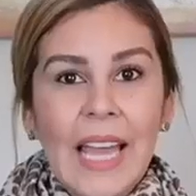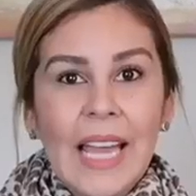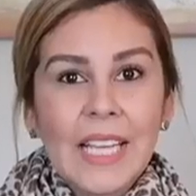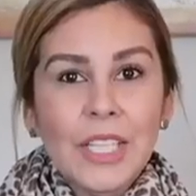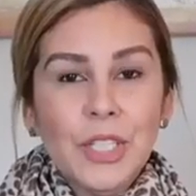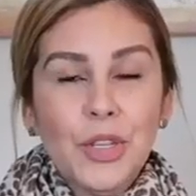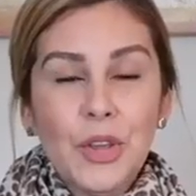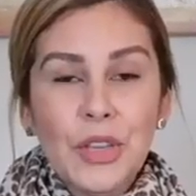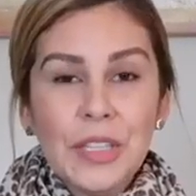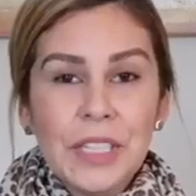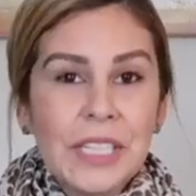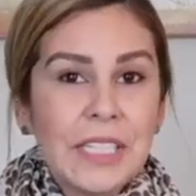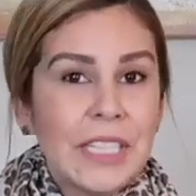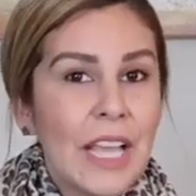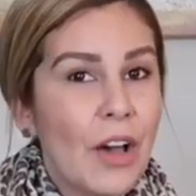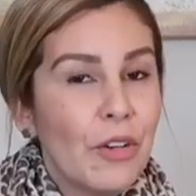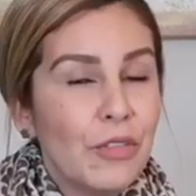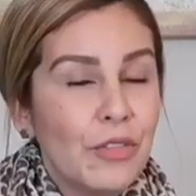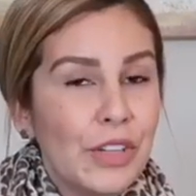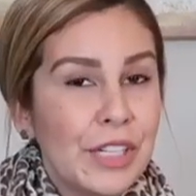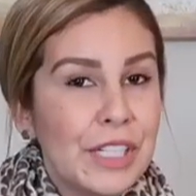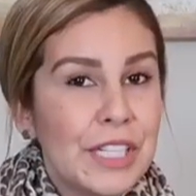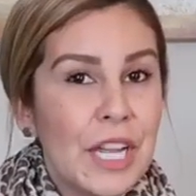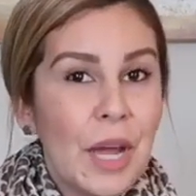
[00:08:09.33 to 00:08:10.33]
So this is
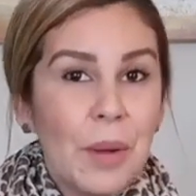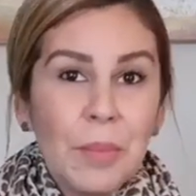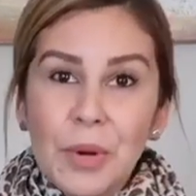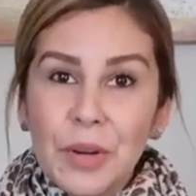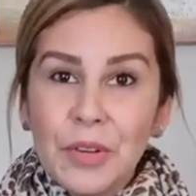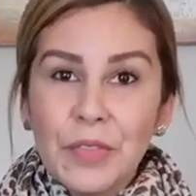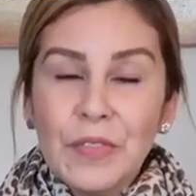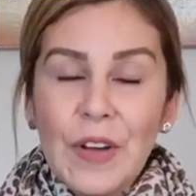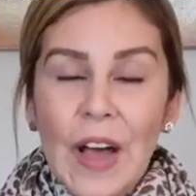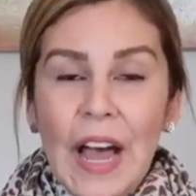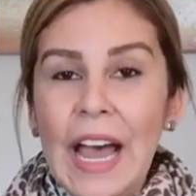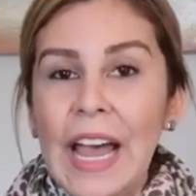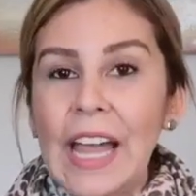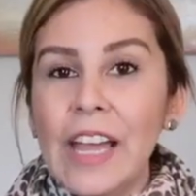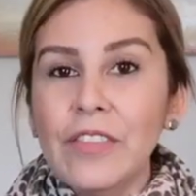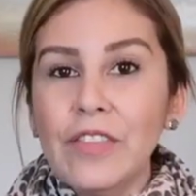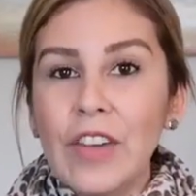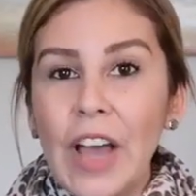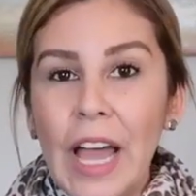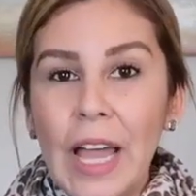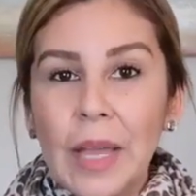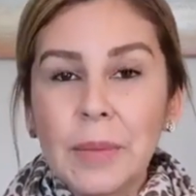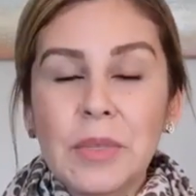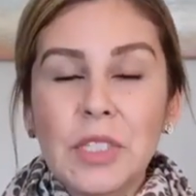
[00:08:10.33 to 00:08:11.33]
outfit number five.
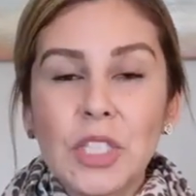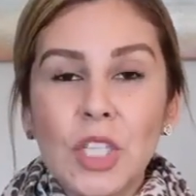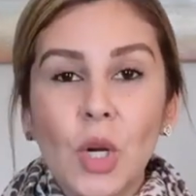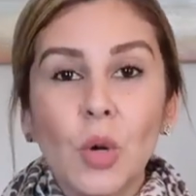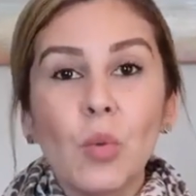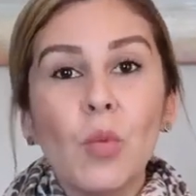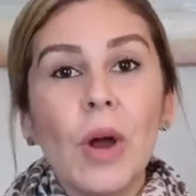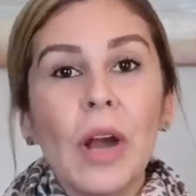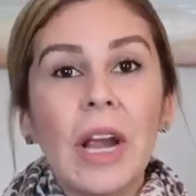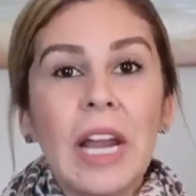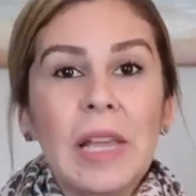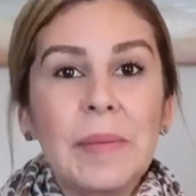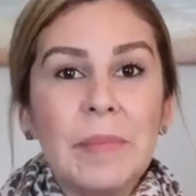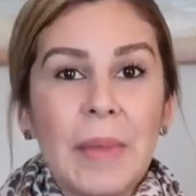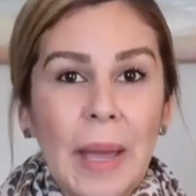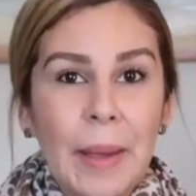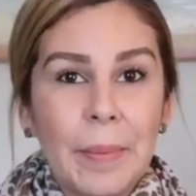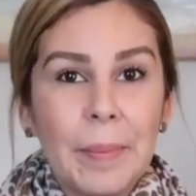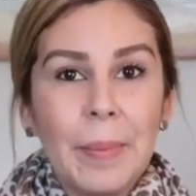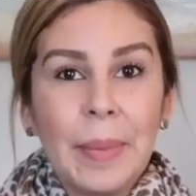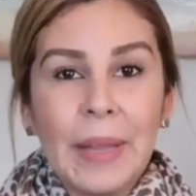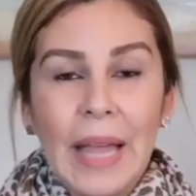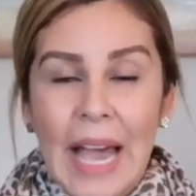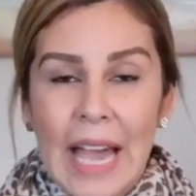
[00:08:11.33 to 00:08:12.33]
I'm still wearing
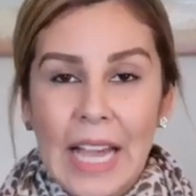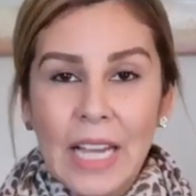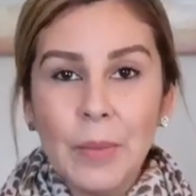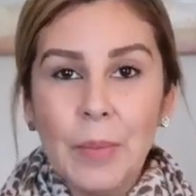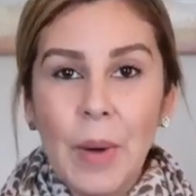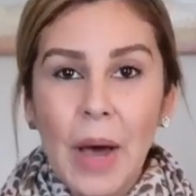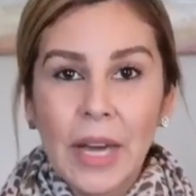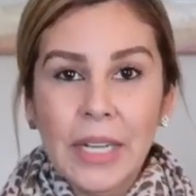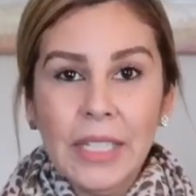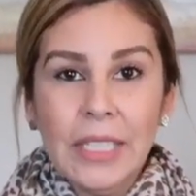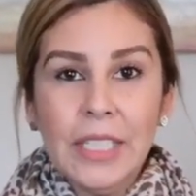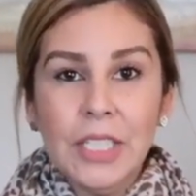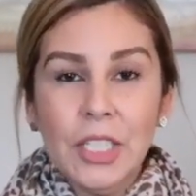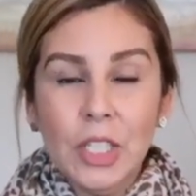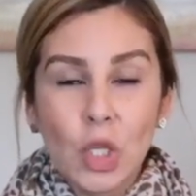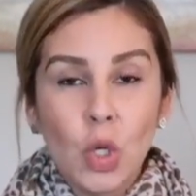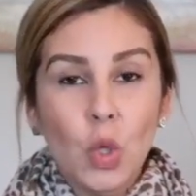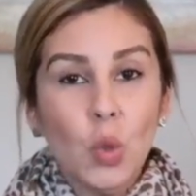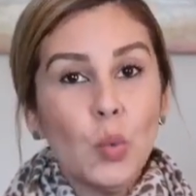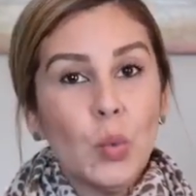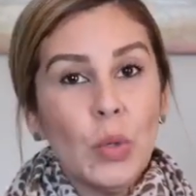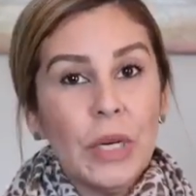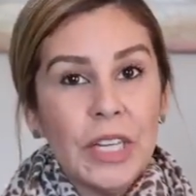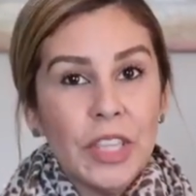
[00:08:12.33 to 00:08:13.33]
my black
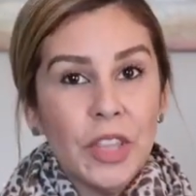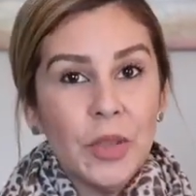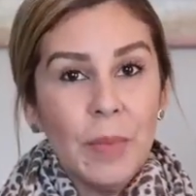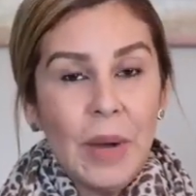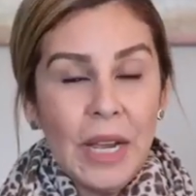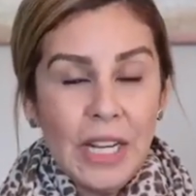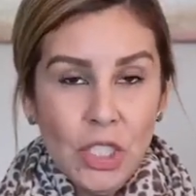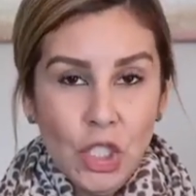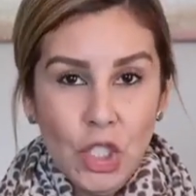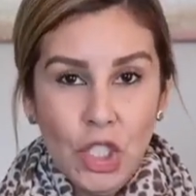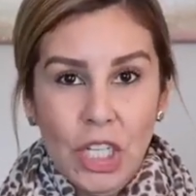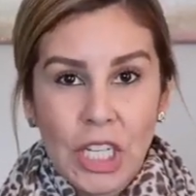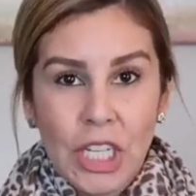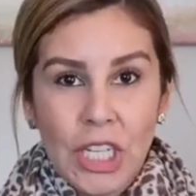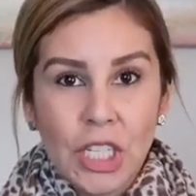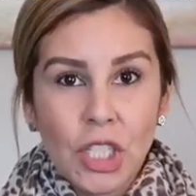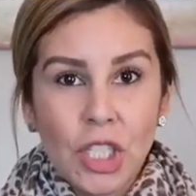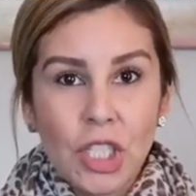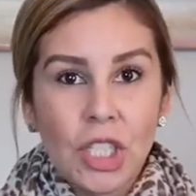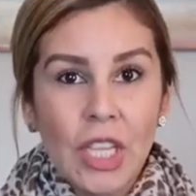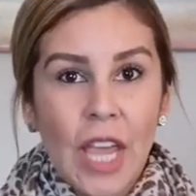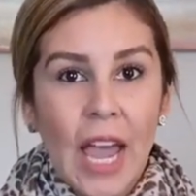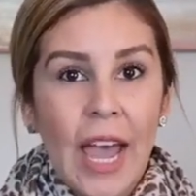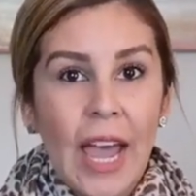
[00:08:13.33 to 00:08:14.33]
bodysuit with my jeans.